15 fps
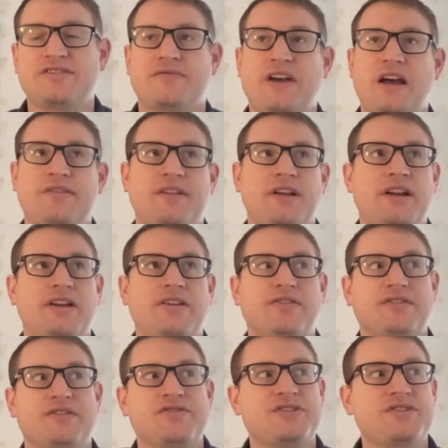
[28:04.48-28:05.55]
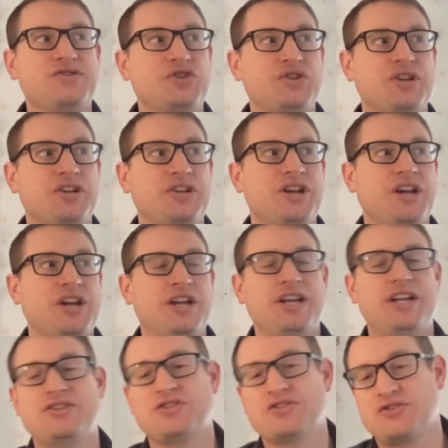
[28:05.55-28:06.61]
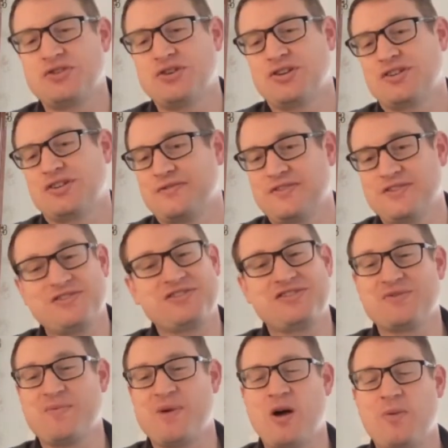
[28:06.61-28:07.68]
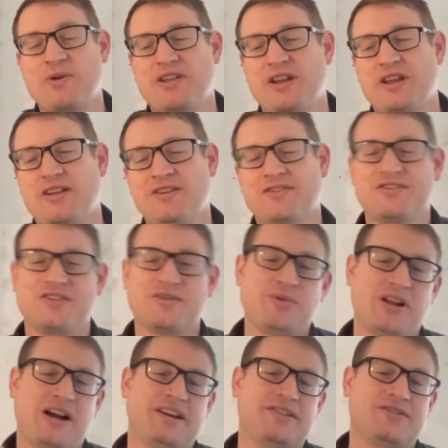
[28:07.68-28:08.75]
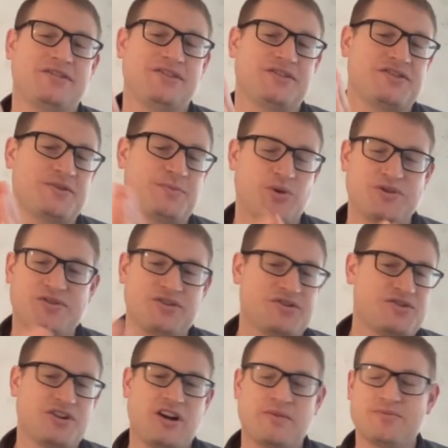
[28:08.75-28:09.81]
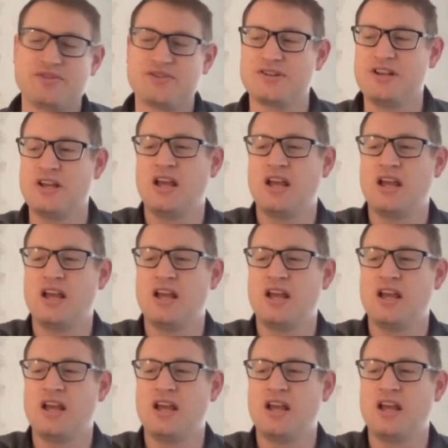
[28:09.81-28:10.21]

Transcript: Athletics, and essentially he just took physics and biomechanics and applied it to sprints and jumps.